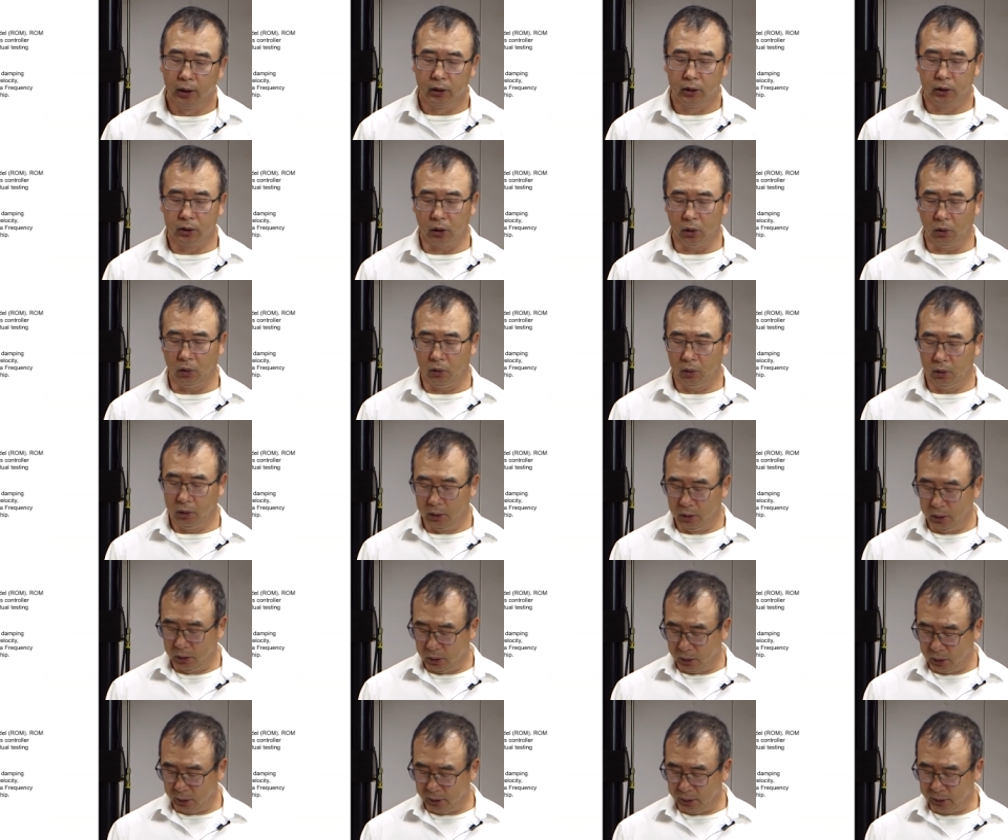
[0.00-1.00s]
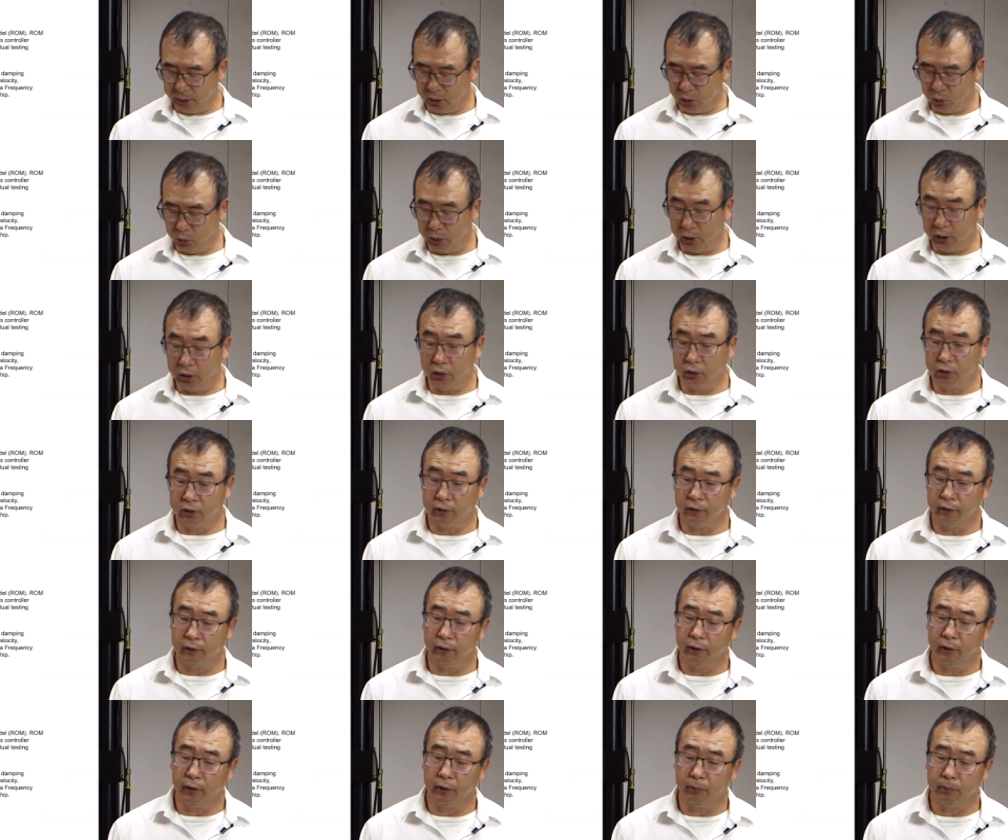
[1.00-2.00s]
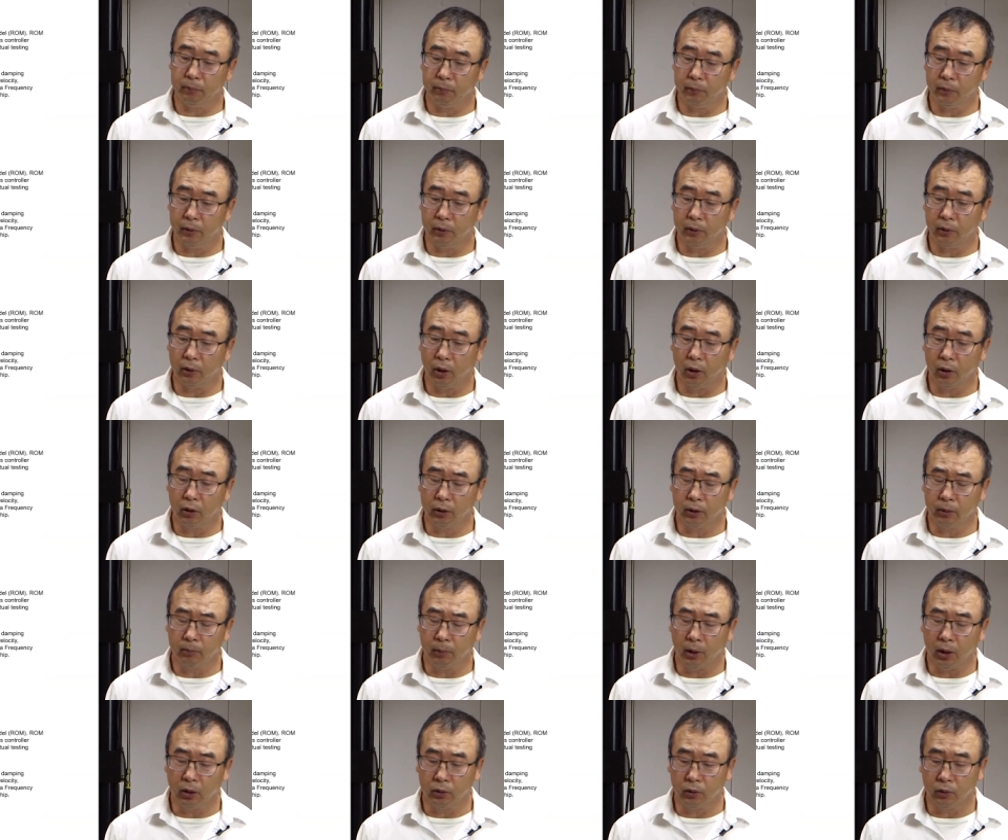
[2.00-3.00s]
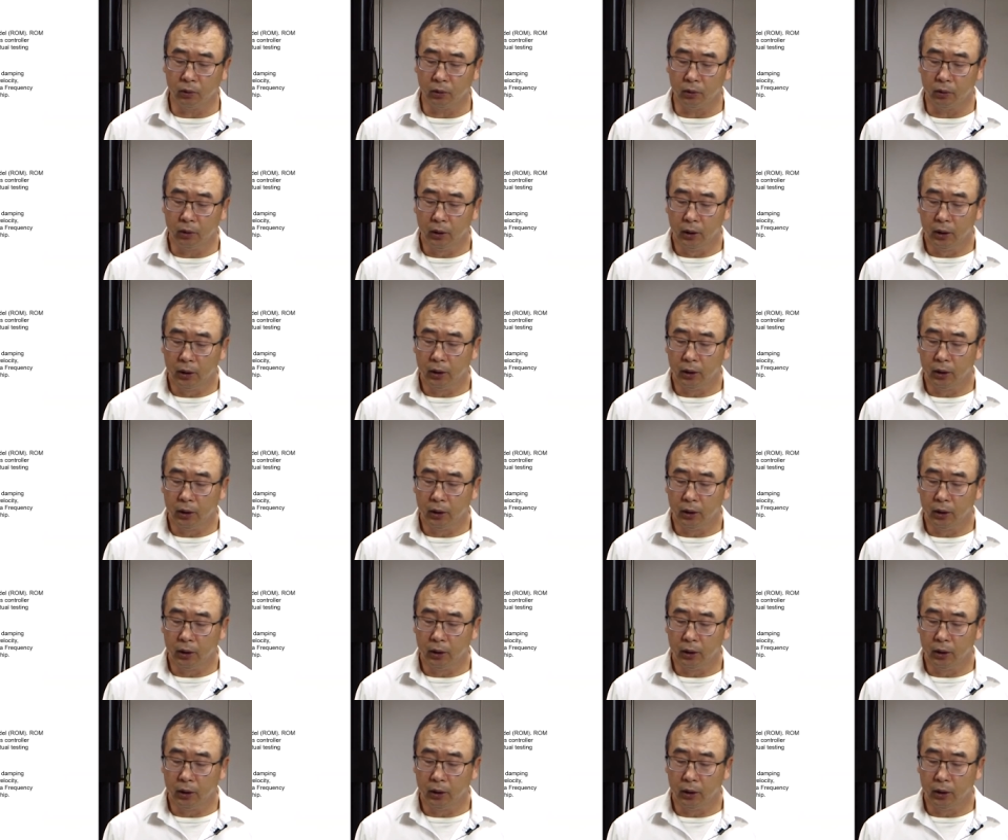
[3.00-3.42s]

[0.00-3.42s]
So this reduced uh, uh, order model